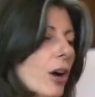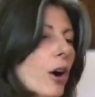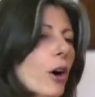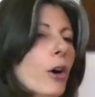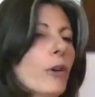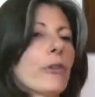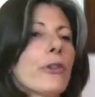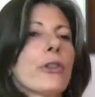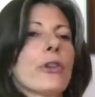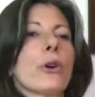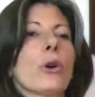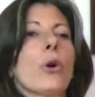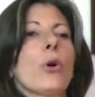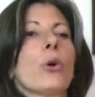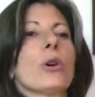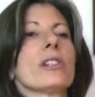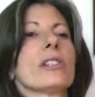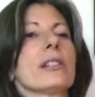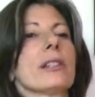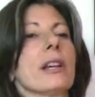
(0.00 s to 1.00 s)
Over the
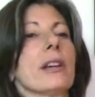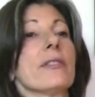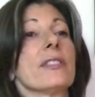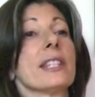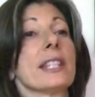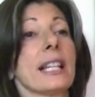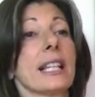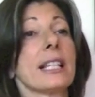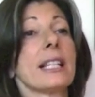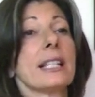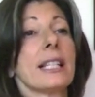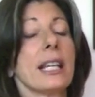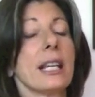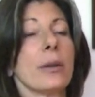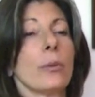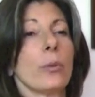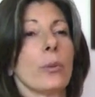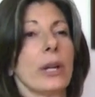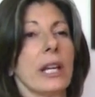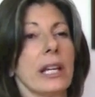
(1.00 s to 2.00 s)
course of
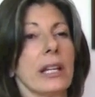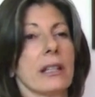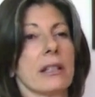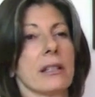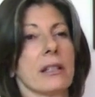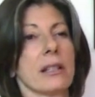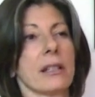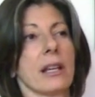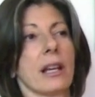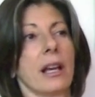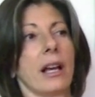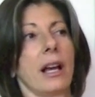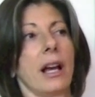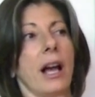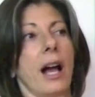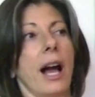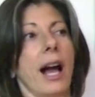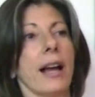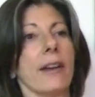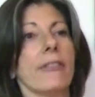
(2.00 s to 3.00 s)
16 weeks,
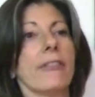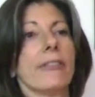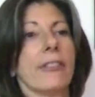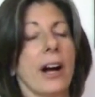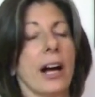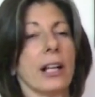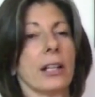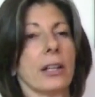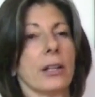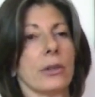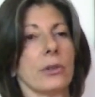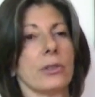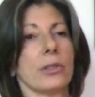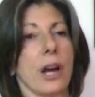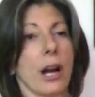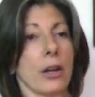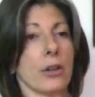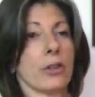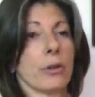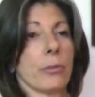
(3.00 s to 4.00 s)
I followed
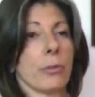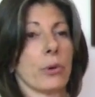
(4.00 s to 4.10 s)
Dr.